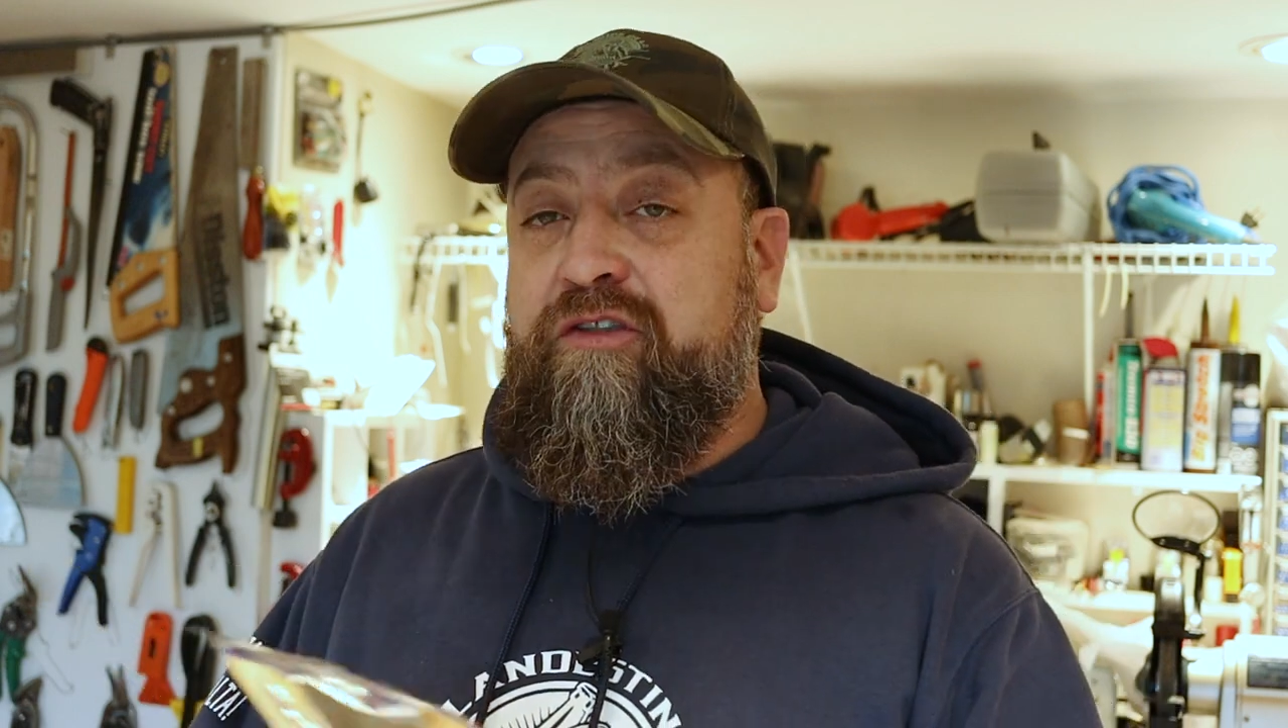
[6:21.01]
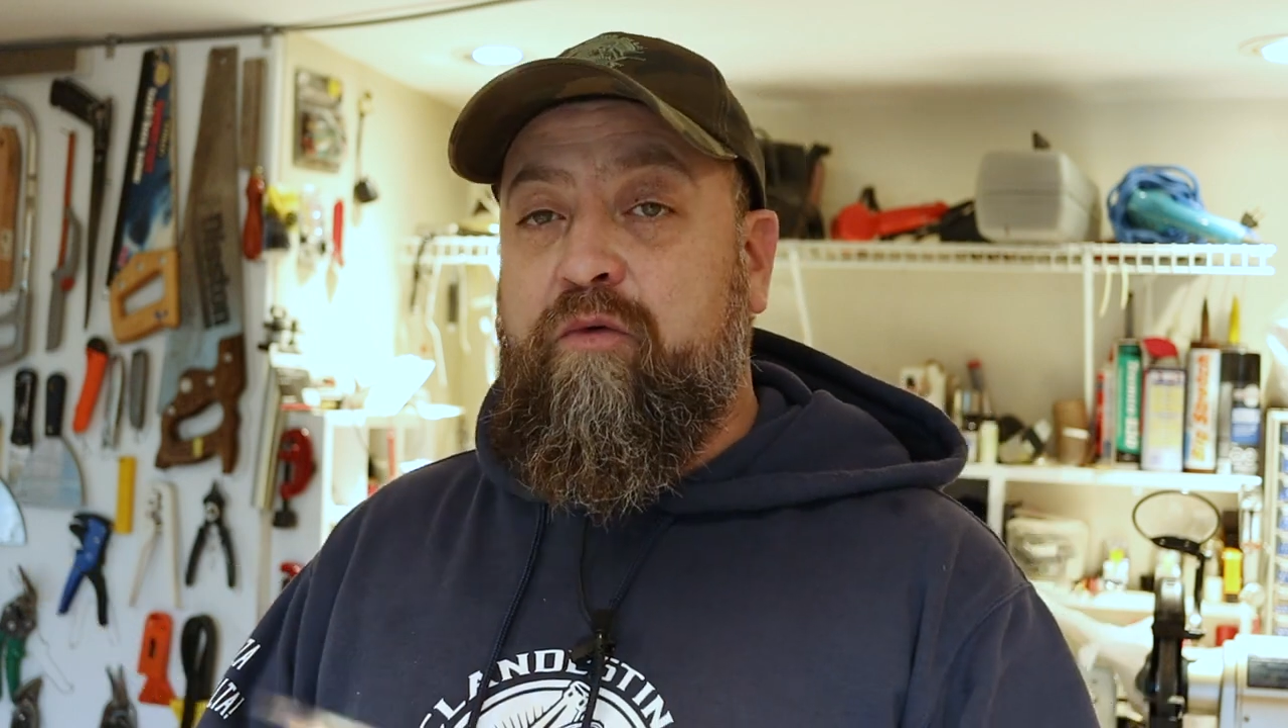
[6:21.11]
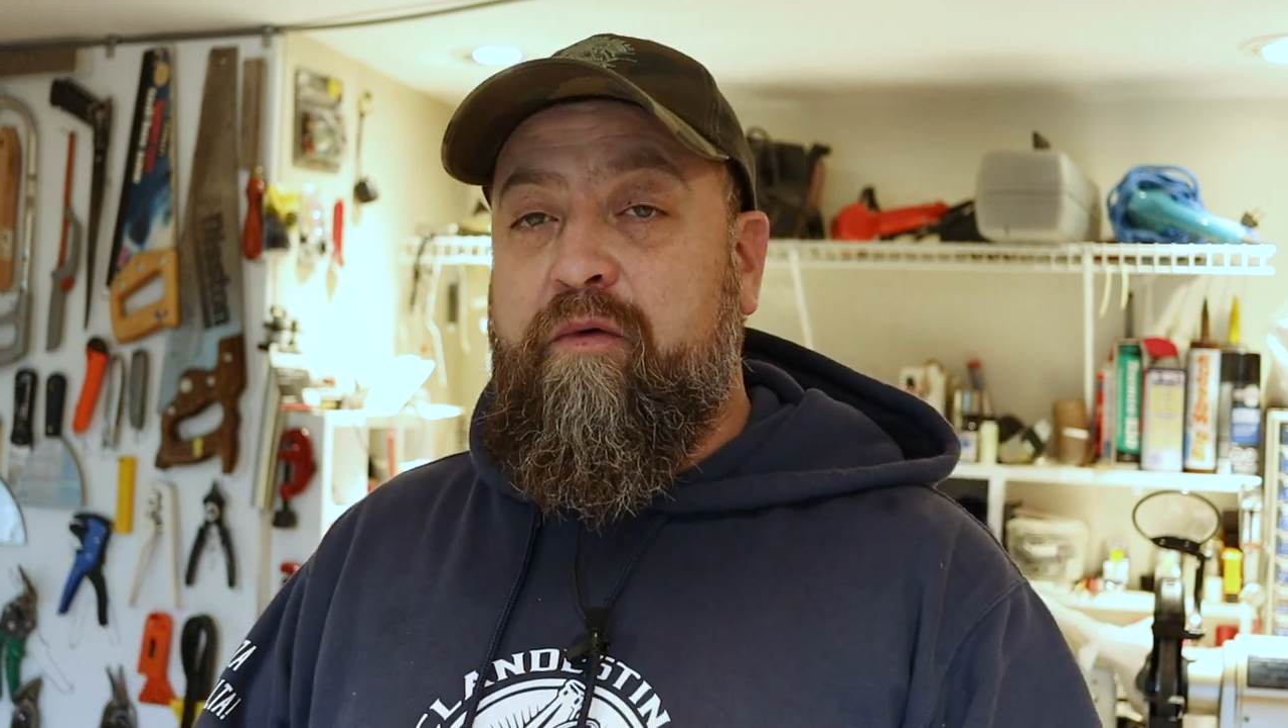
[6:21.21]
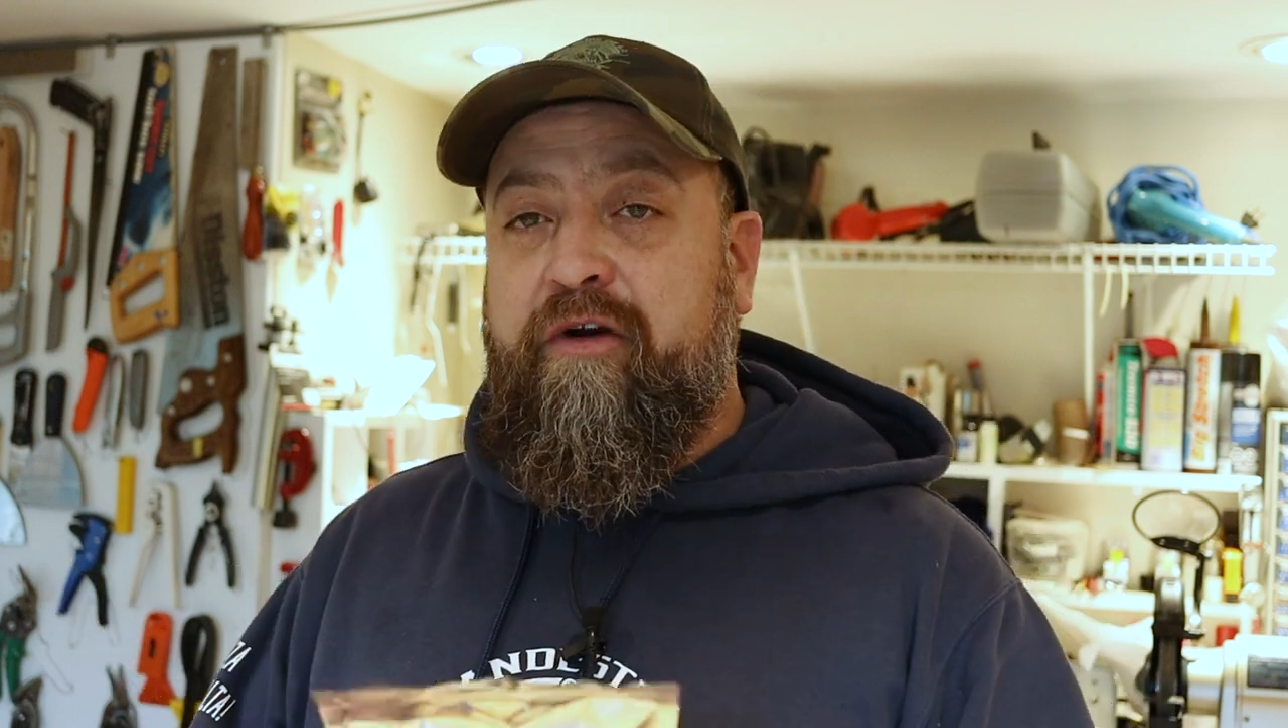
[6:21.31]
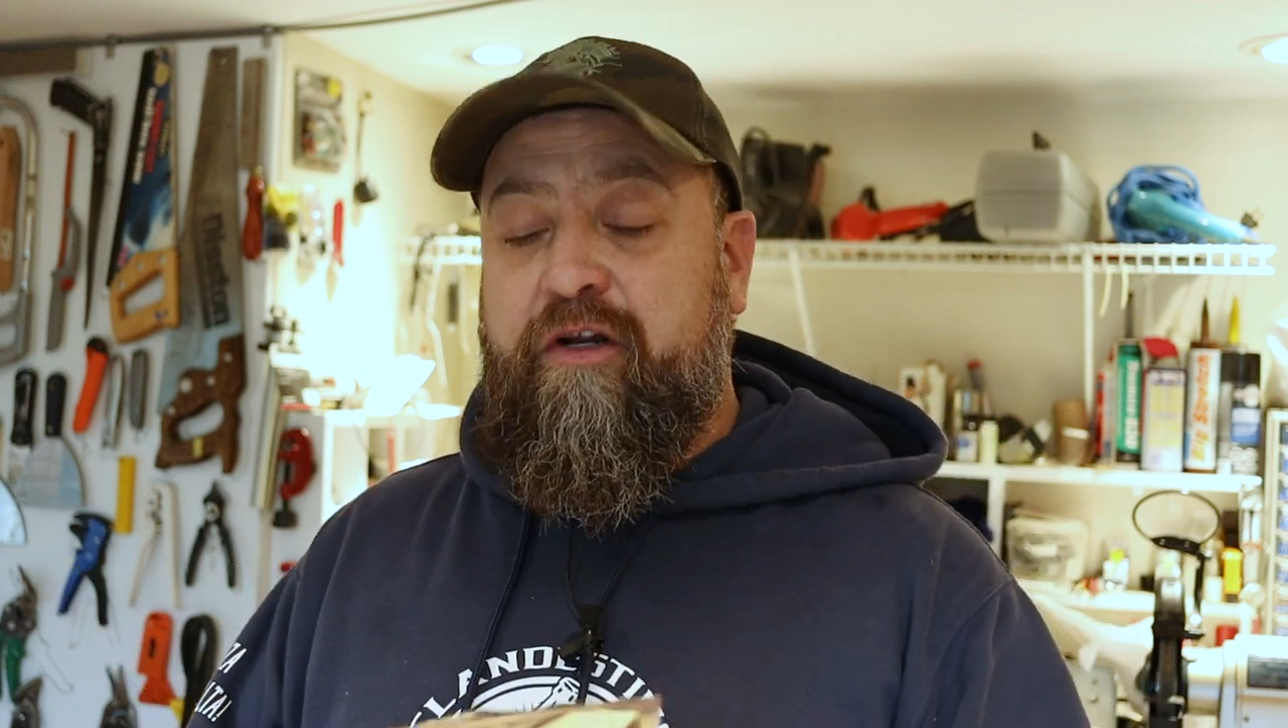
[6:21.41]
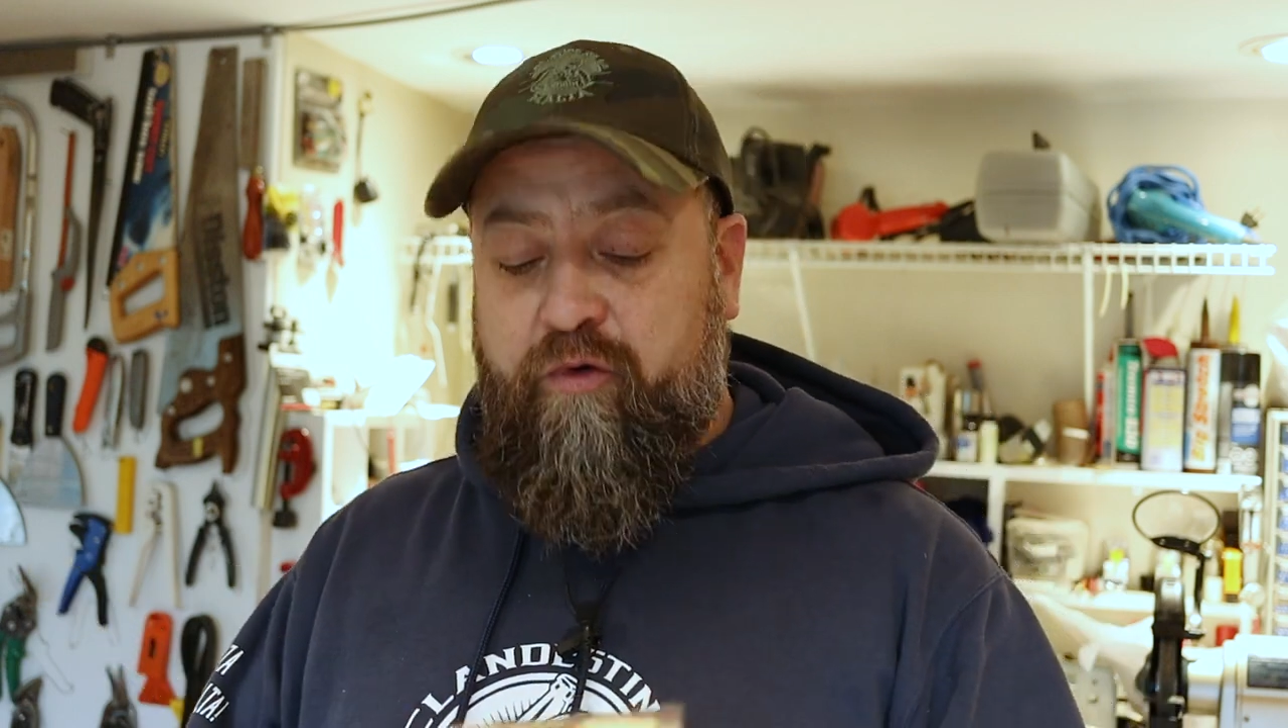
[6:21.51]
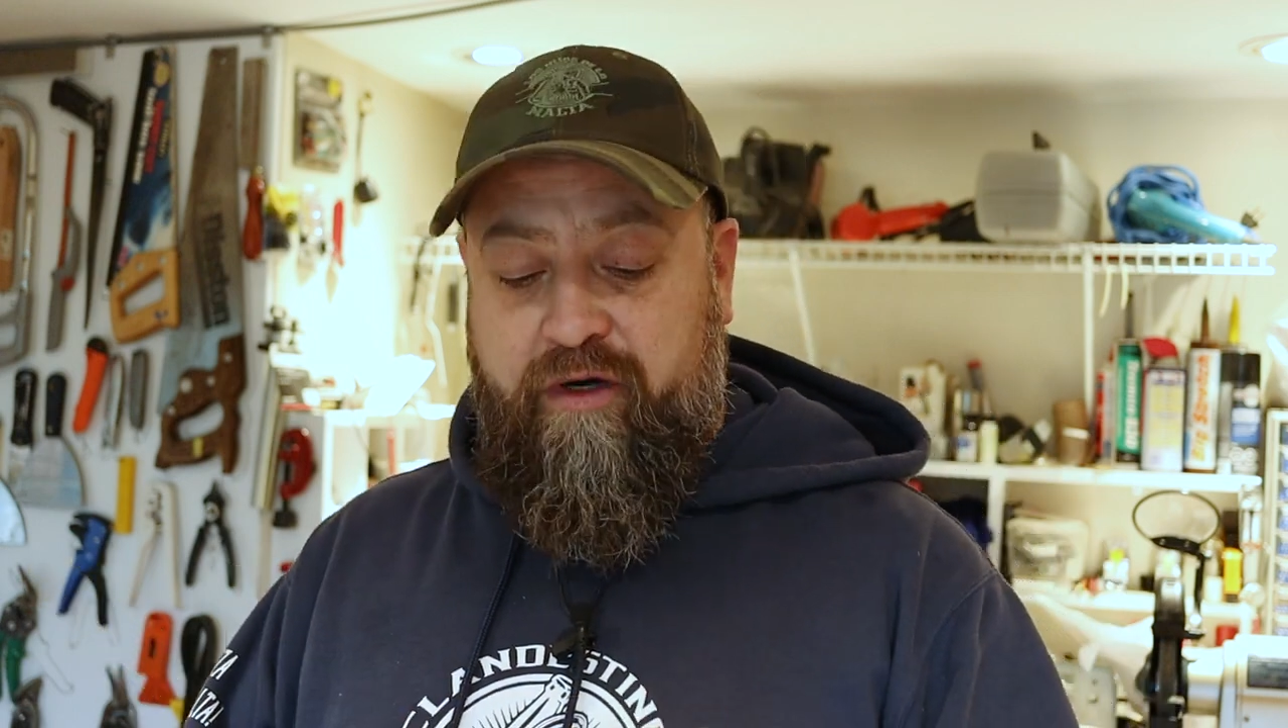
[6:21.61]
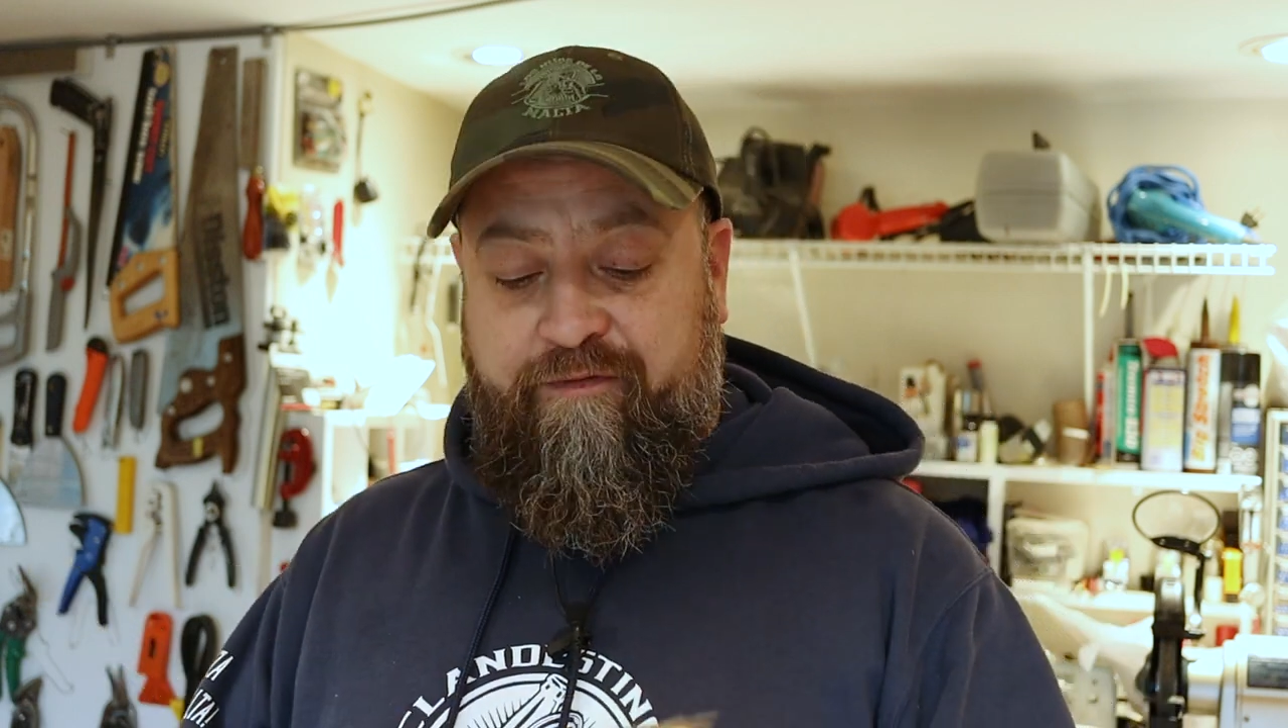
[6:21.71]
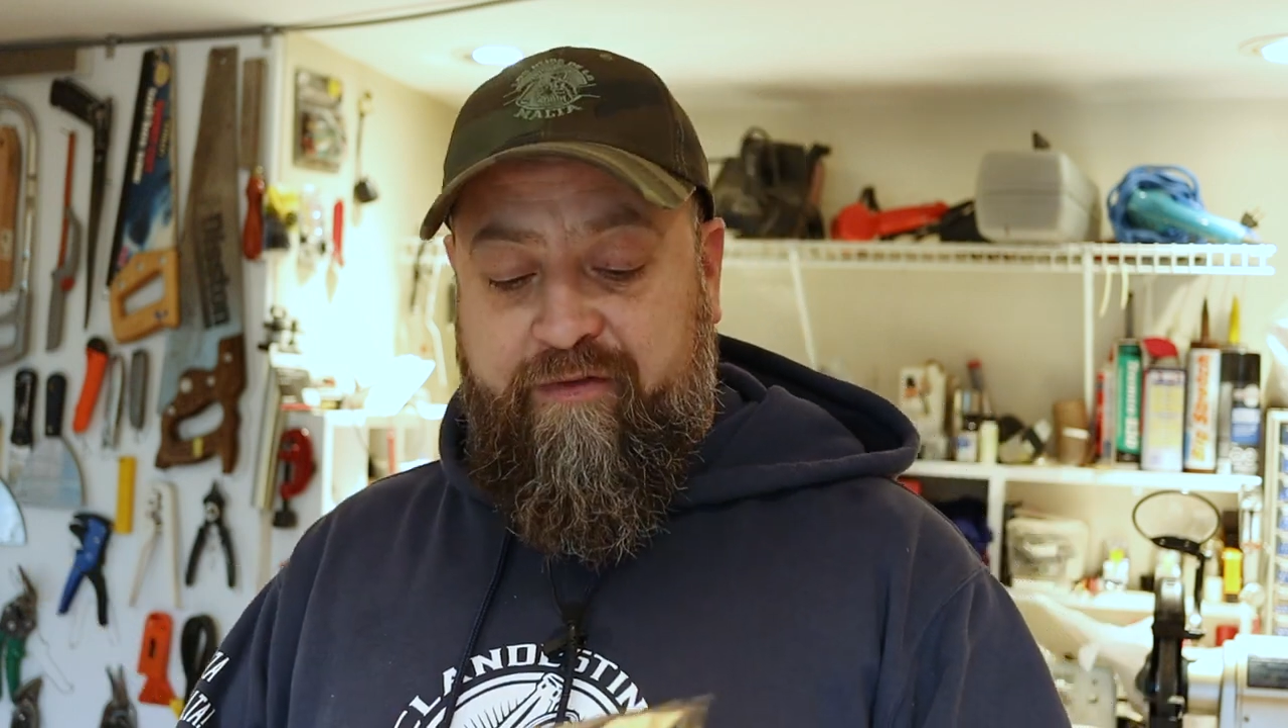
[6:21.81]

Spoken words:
So what we're gonna do in the